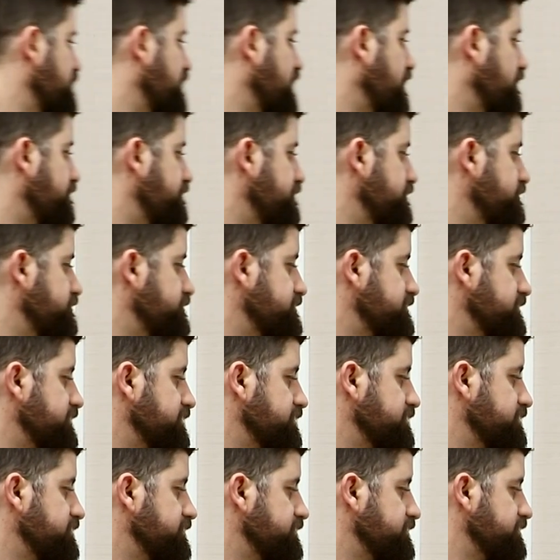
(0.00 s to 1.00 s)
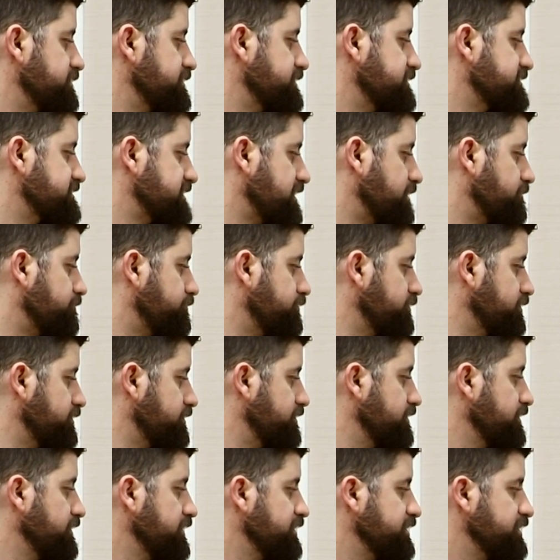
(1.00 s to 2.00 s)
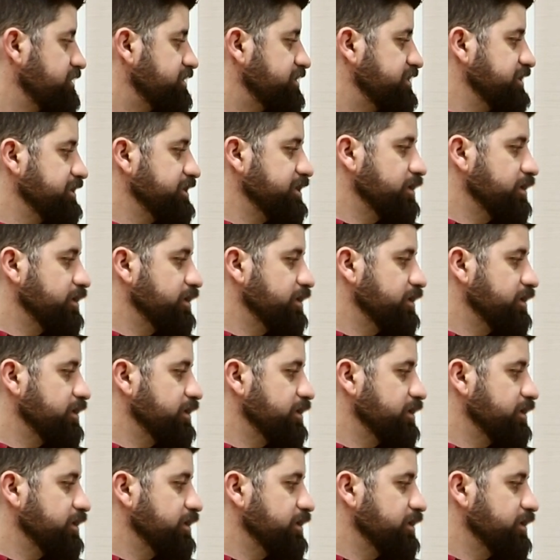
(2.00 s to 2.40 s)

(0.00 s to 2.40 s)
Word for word: we have here uh, example. He